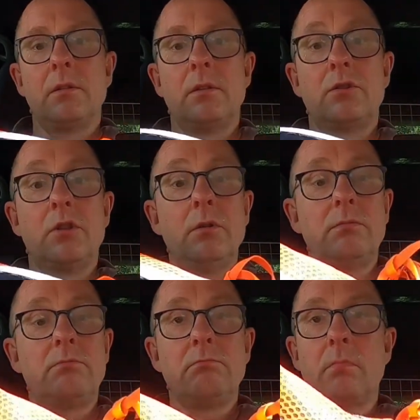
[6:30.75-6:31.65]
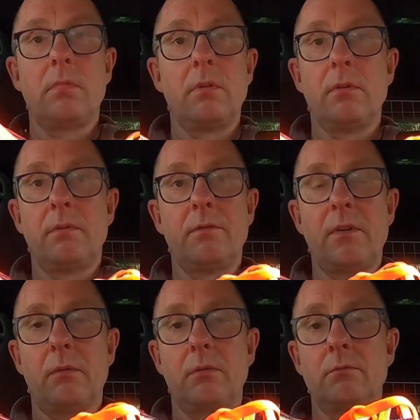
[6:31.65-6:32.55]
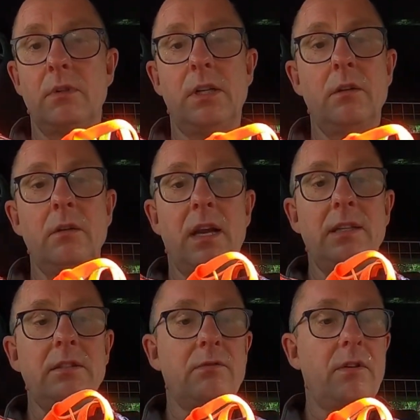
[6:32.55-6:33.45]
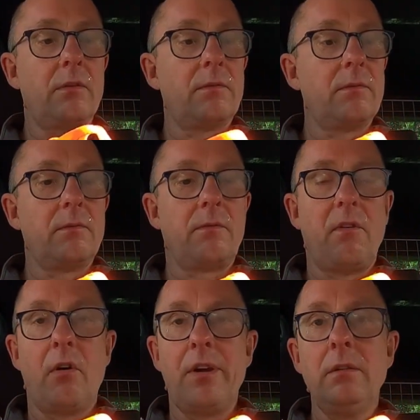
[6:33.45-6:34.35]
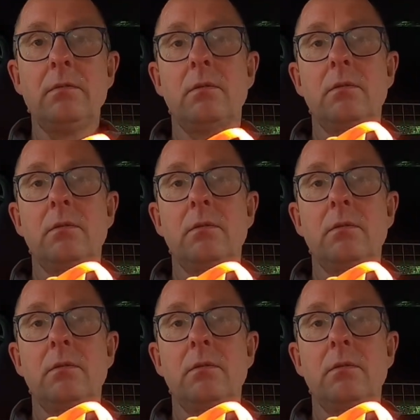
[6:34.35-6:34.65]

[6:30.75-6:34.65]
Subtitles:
The shoe felt really good, the laces felt fine,